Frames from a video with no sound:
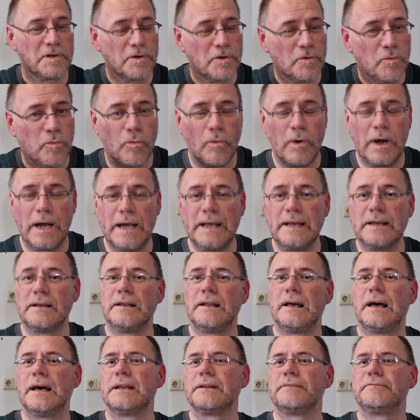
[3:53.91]
quite a
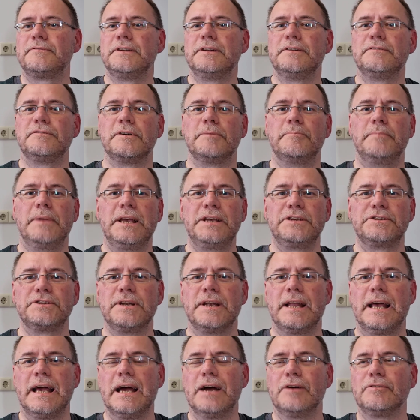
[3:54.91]
lot of
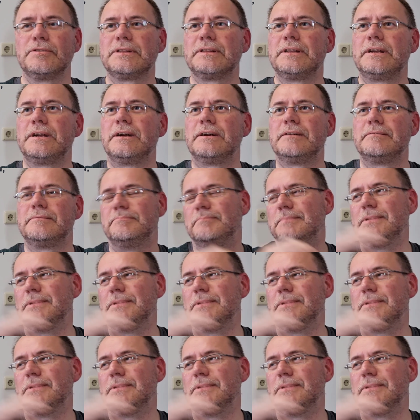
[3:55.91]
information out there,